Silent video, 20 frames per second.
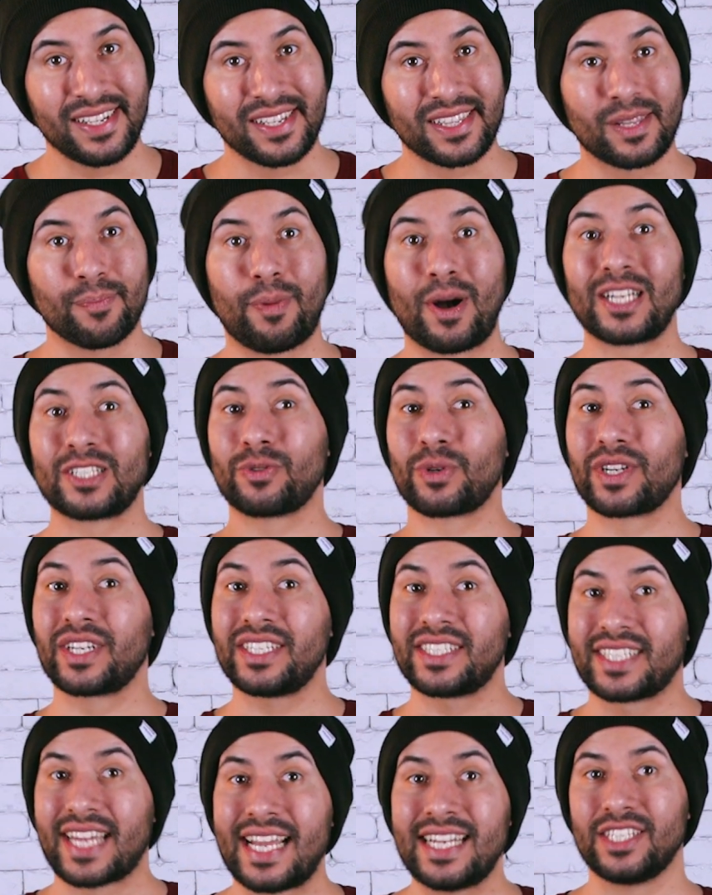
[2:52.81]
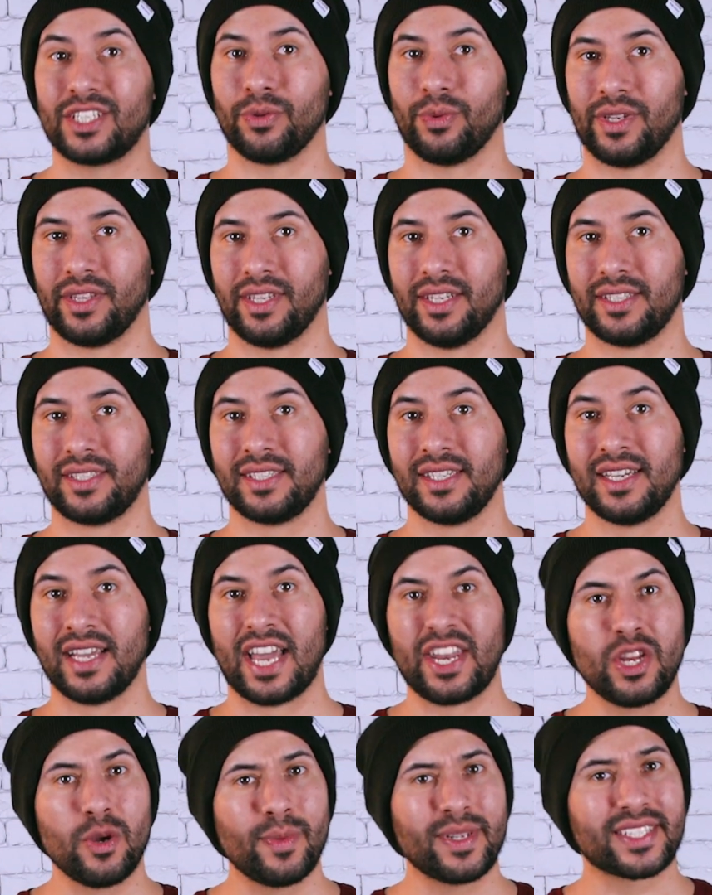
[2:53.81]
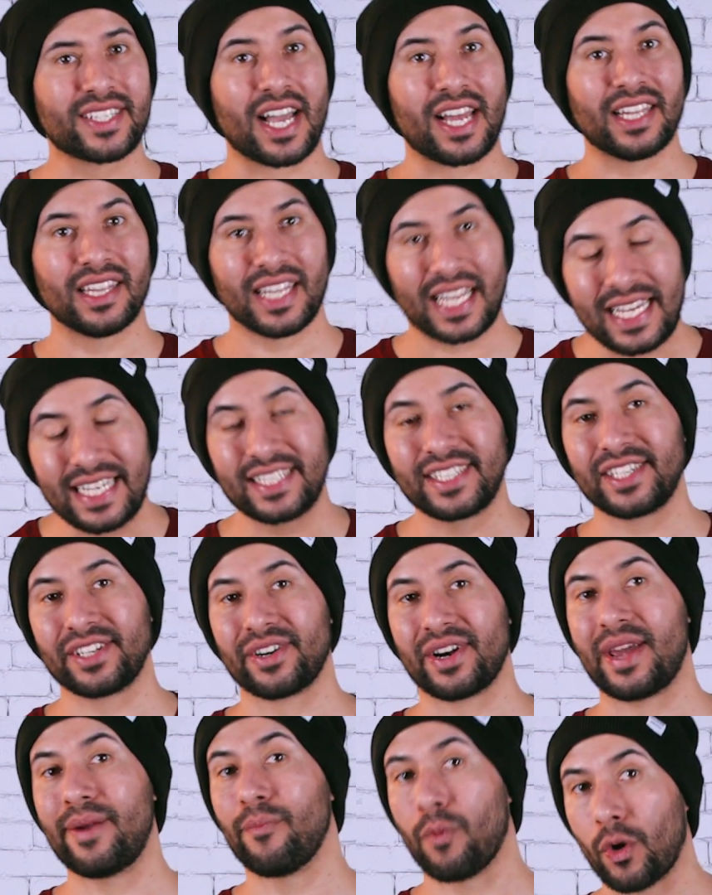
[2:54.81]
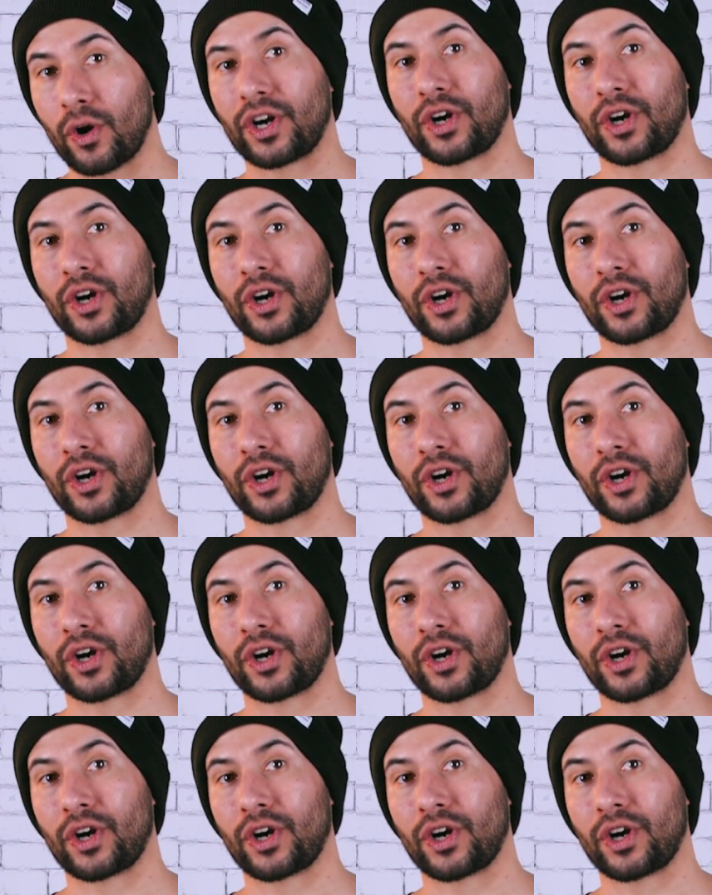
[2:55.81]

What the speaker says: the bots were content doing this, and humans got lazier and more